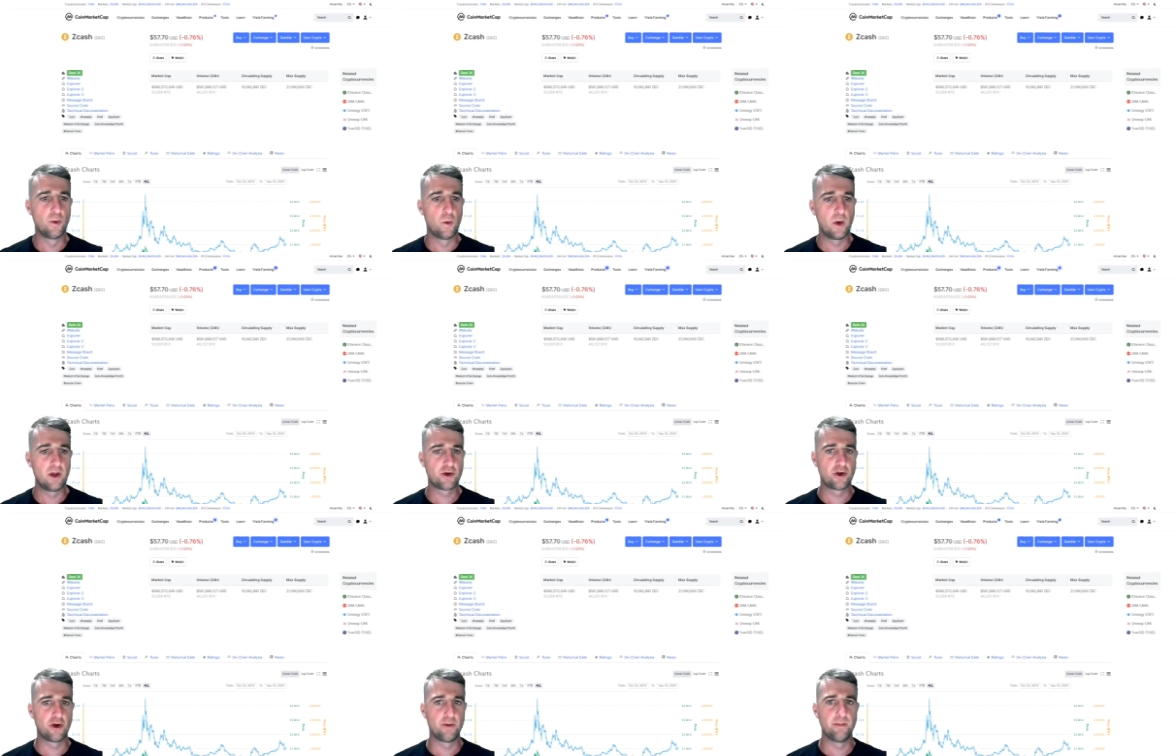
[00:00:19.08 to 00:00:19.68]

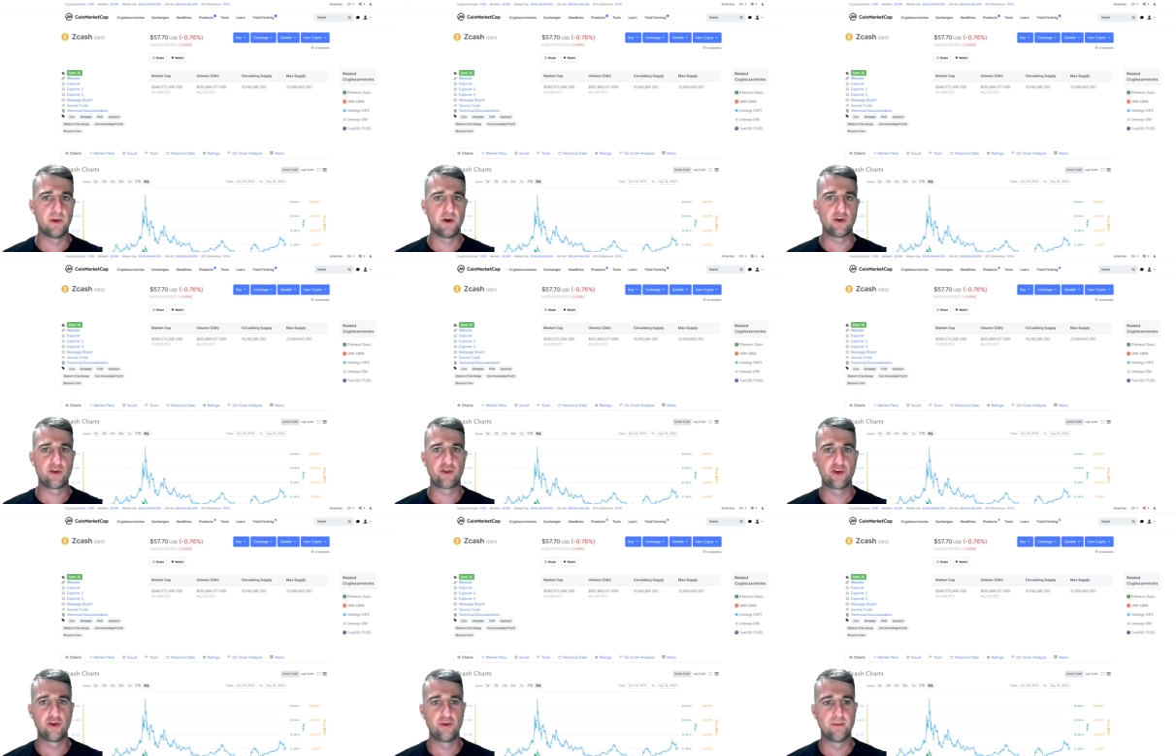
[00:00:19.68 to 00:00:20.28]
welcome
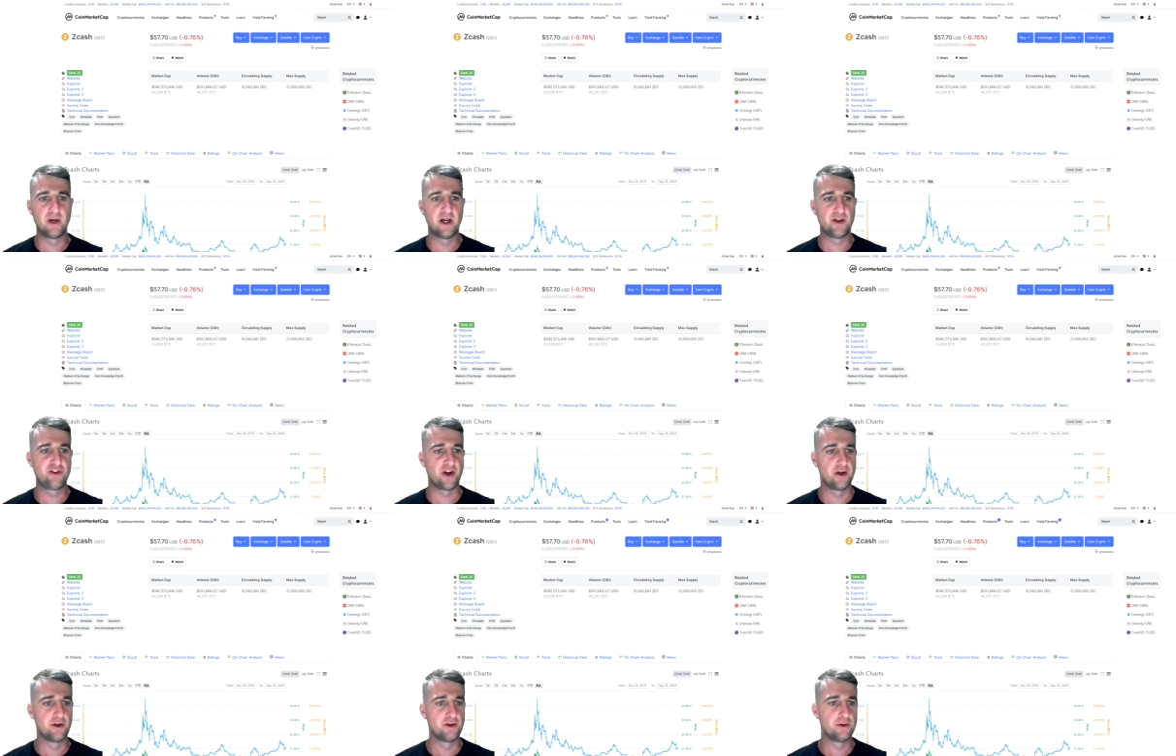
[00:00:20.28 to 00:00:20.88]
to my
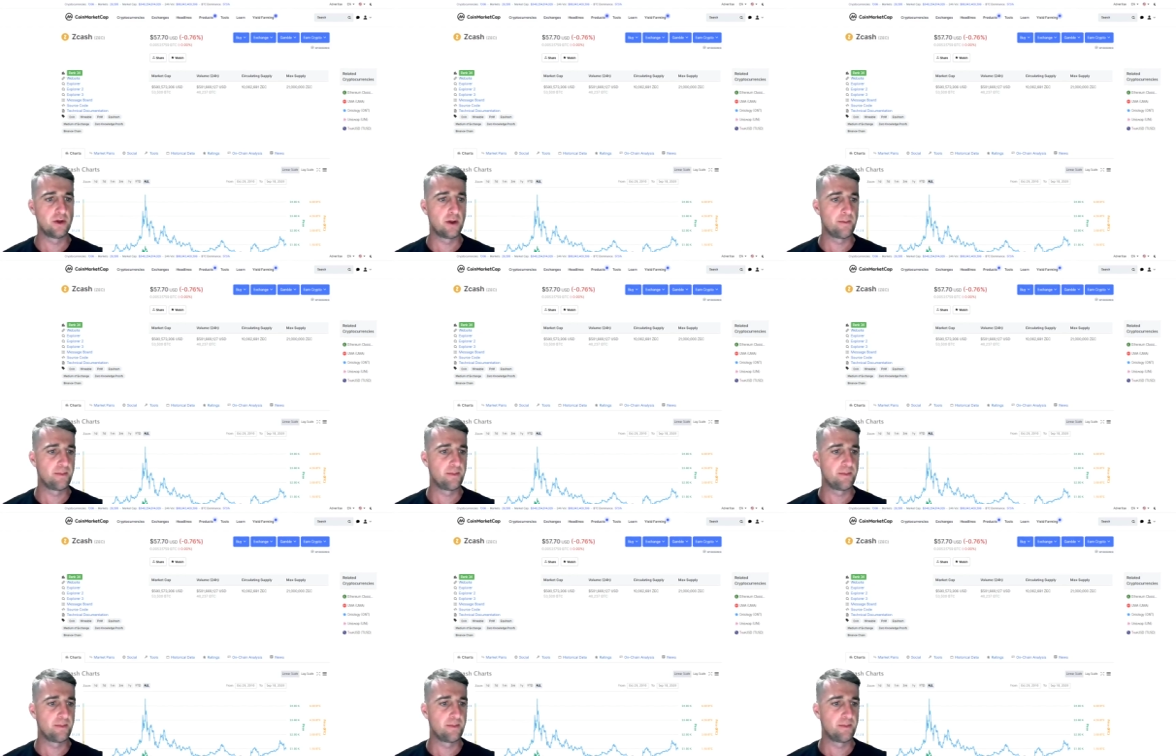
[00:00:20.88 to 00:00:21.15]
channel.